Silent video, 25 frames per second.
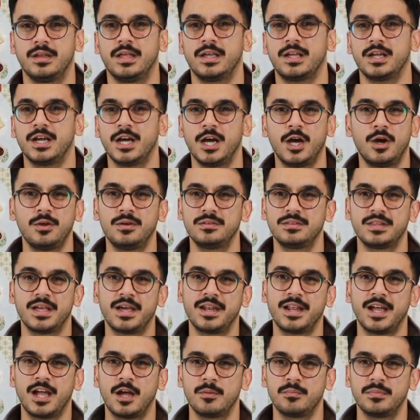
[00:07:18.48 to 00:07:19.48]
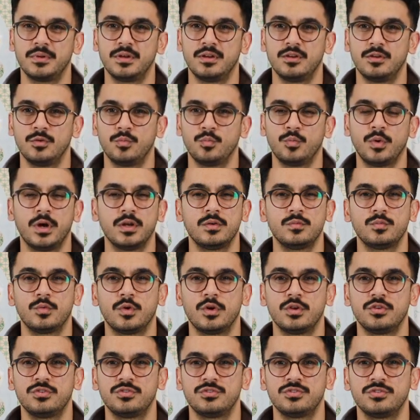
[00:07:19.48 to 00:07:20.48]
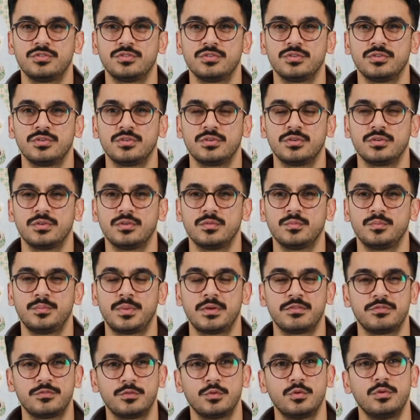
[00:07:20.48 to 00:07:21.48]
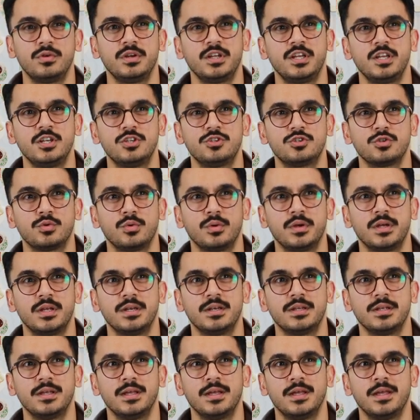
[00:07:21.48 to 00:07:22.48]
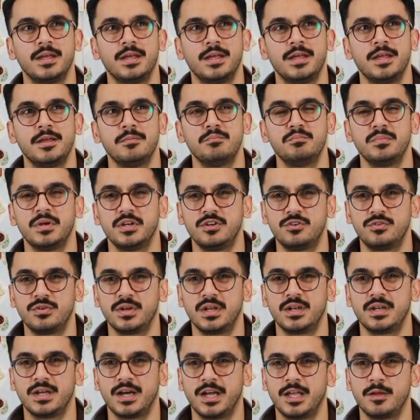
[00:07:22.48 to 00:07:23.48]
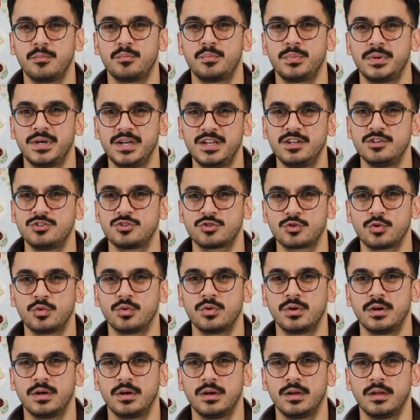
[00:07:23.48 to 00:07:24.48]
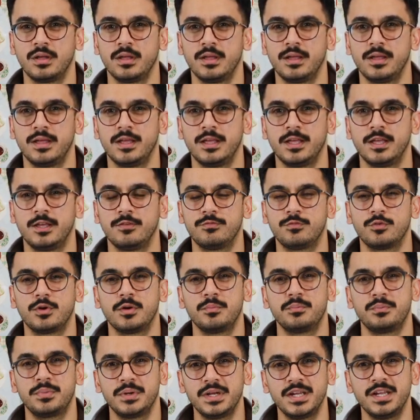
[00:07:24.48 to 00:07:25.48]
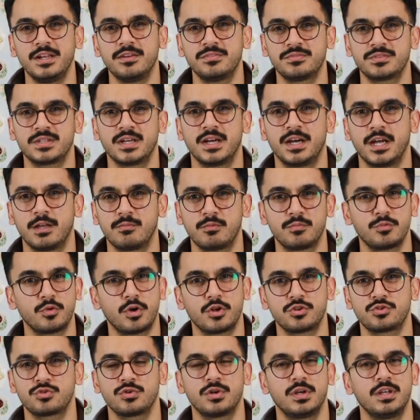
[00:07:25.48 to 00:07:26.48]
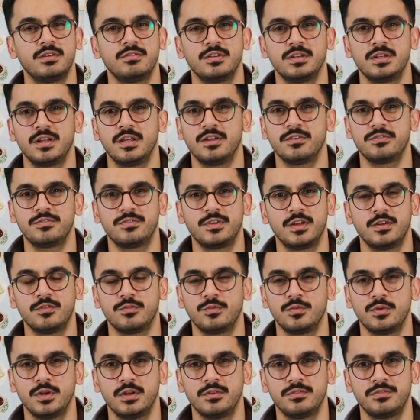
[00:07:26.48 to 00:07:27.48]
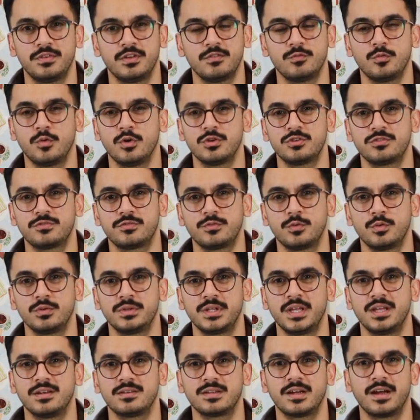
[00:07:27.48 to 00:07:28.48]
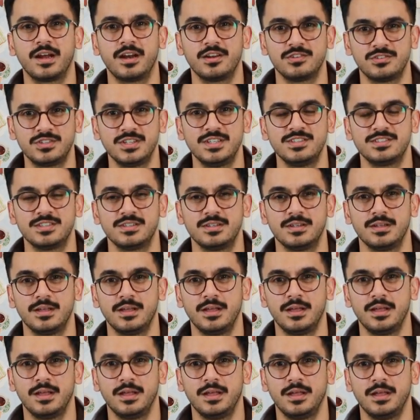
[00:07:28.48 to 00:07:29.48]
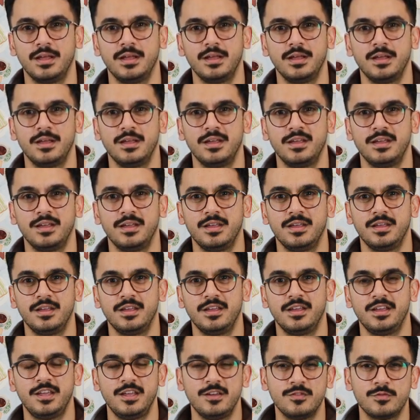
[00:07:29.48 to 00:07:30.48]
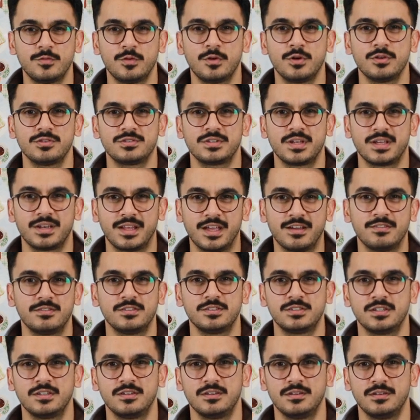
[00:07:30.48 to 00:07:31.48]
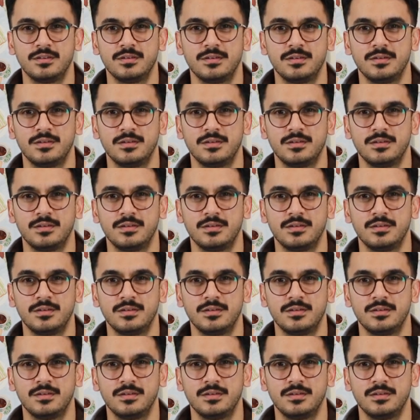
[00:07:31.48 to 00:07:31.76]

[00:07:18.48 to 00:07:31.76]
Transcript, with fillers: Like, how did that happen? What was before he joined Madrid? I am pretty sure he, for a brief time, I'm not sure even if, if if it was for the entire season, he was at Everton.